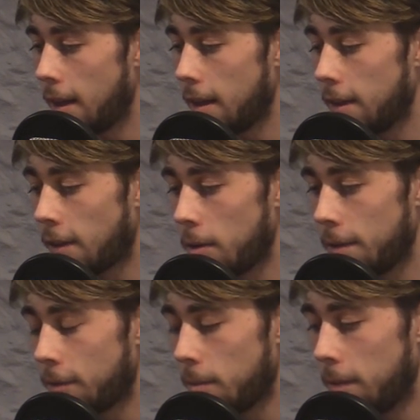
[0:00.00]
it's only
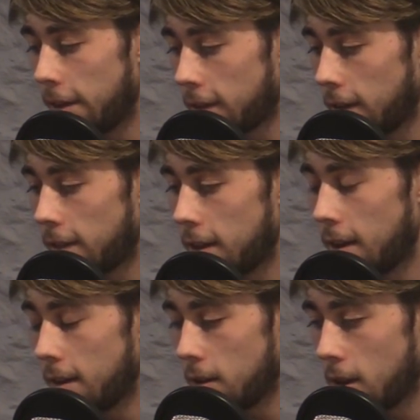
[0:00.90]
from listening
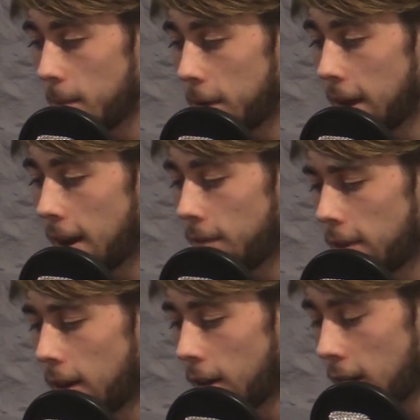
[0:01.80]
to your EP and
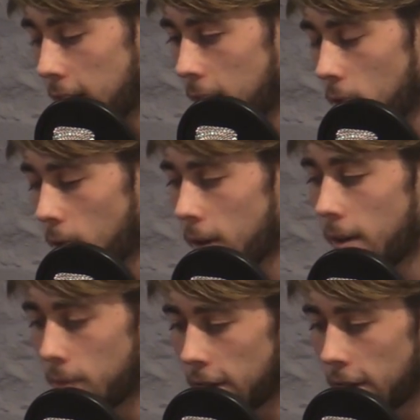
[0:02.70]
everything, and kind of looking and